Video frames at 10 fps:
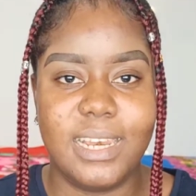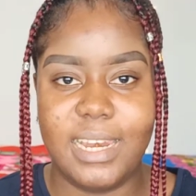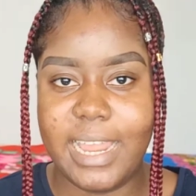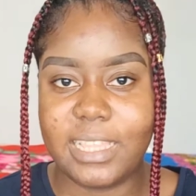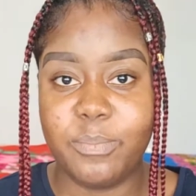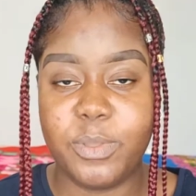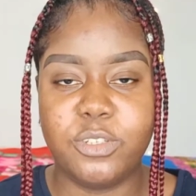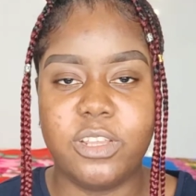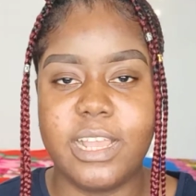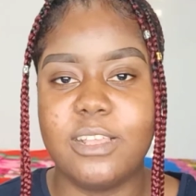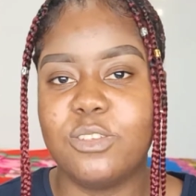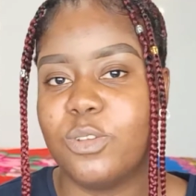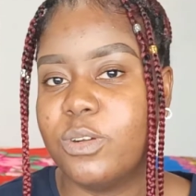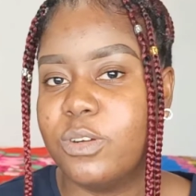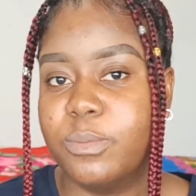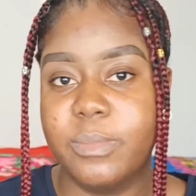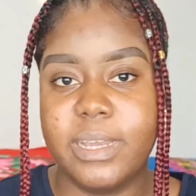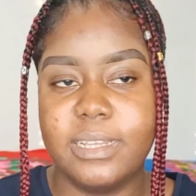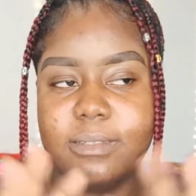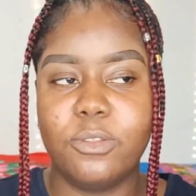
like the picture you guys saw on my